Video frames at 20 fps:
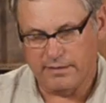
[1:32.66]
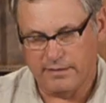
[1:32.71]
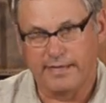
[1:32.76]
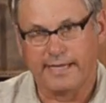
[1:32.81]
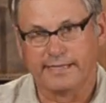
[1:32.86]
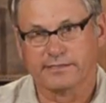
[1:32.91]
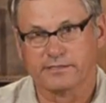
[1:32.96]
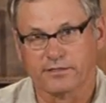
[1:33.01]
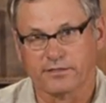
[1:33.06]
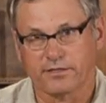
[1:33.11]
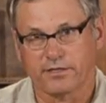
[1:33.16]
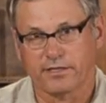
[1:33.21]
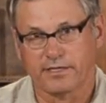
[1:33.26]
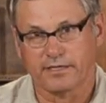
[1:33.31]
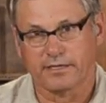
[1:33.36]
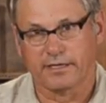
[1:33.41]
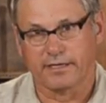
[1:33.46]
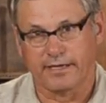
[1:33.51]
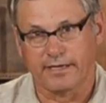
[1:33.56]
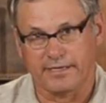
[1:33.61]
that's a good
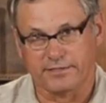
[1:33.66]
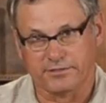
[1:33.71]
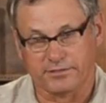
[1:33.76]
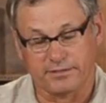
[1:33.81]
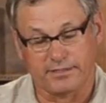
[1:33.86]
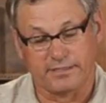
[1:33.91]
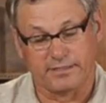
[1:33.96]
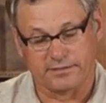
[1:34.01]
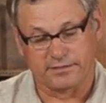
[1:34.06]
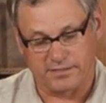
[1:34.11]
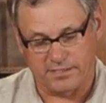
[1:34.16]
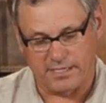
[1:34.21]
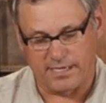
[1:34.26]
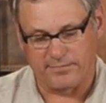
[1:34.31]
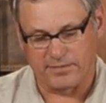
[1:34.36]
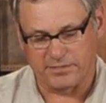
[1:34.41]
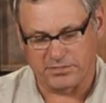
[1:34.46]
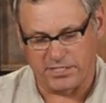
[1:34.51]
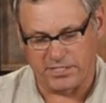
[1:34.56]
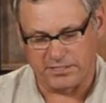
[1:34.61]
indication that it's time
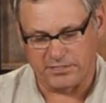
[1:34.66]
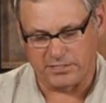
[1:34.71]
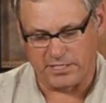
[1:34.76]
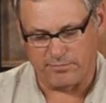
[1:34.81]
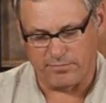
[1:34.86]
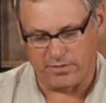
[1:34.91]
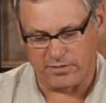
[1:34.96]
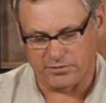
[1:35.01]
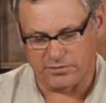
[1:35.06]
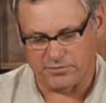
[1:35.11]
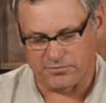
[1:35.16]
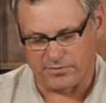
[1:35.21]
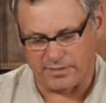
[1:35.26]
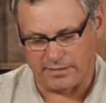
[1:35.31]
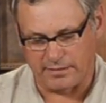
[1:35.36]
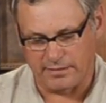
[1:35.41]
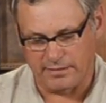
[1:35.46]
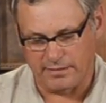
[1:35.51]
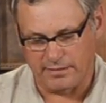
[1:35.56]
to change that bowstring.